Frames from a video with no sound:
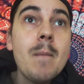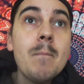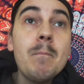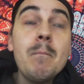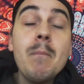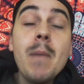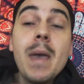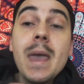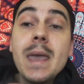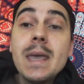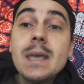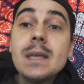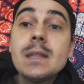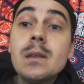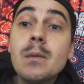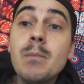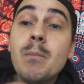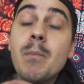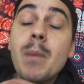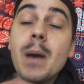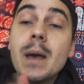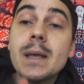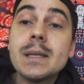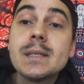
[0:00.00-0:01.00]
make the
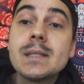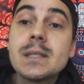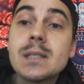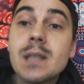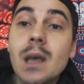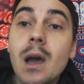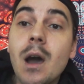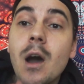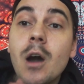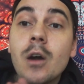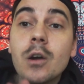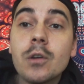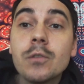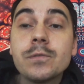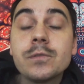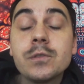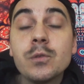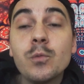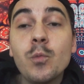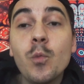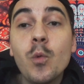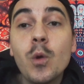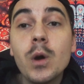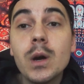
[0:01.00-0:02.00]
best out of
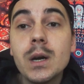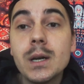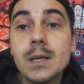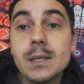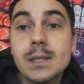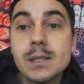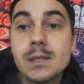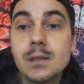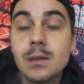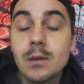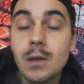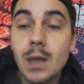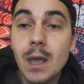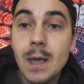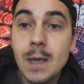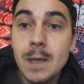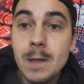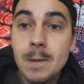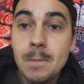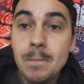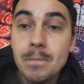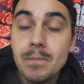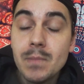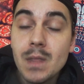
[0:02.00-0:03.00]
the worst
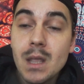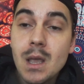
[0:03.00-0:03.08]
okay